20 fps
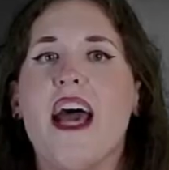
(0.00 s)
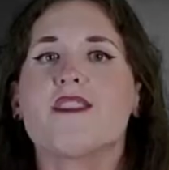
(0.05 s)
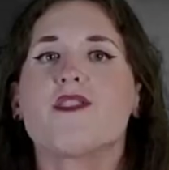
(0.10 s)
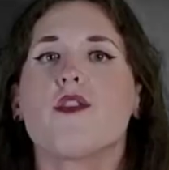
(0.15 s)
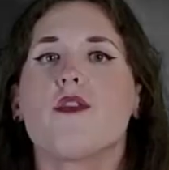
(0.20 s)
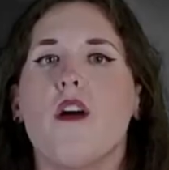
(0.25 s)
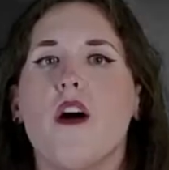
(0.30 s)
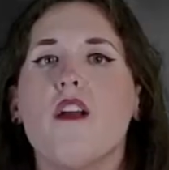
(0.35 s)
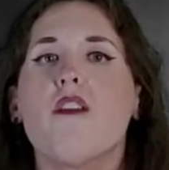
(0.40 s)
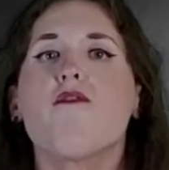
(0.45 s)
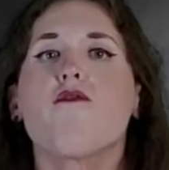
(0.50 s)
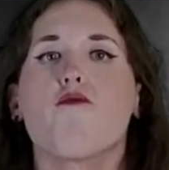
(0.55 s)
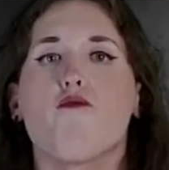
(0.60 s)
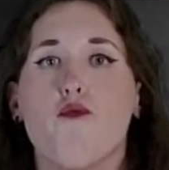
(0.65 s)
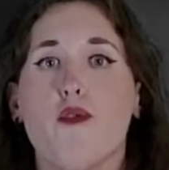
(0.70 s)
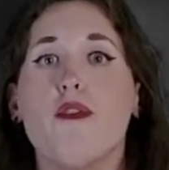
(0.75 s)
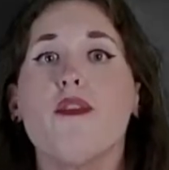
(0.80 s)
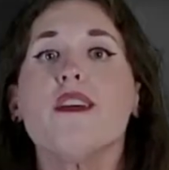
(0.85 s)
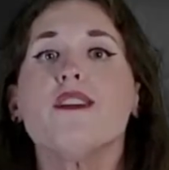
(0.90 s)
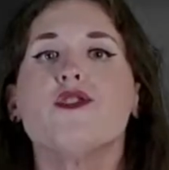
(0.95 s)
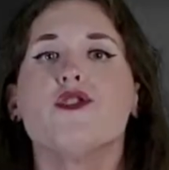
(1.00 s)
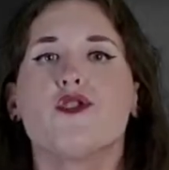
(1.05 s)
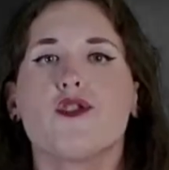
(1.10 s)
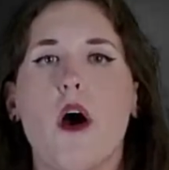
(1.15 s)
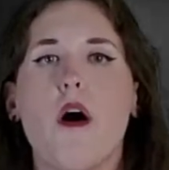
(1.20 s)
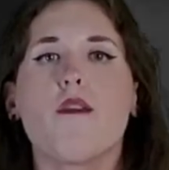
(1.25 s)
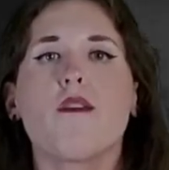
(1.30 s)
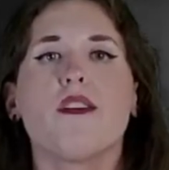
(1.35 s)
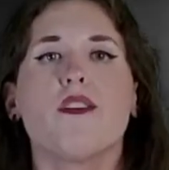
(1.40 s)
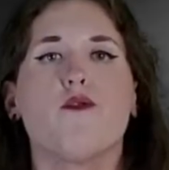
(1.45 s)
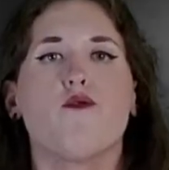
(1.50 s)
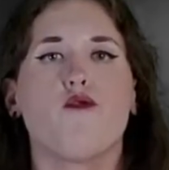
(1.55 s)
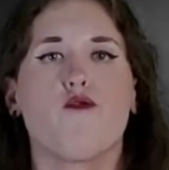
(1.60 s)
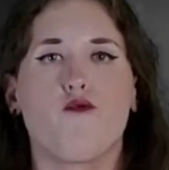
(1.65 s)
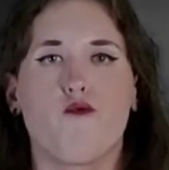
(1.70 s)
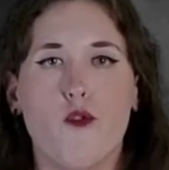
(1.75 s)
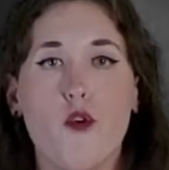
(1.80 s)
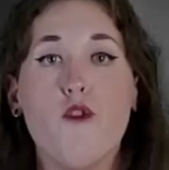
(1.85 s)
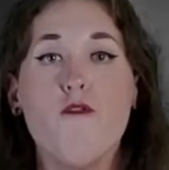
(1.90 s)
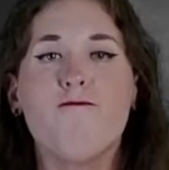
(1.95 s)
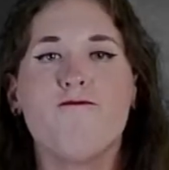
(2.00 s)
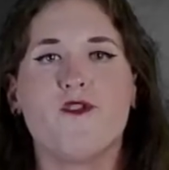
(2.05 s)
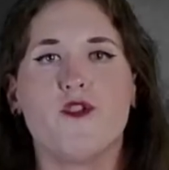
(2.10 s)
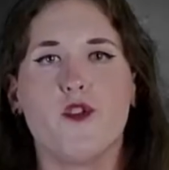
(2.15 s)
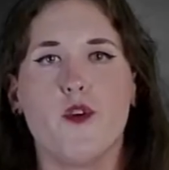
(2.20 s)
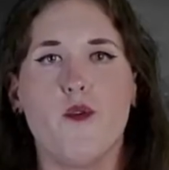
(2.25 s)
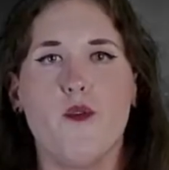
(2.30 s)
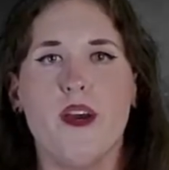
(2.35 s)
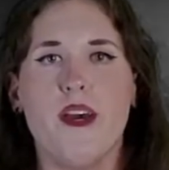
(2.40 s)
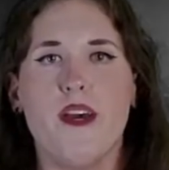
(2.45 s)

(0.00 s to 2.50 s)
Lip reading: has a lot of really solid grooves to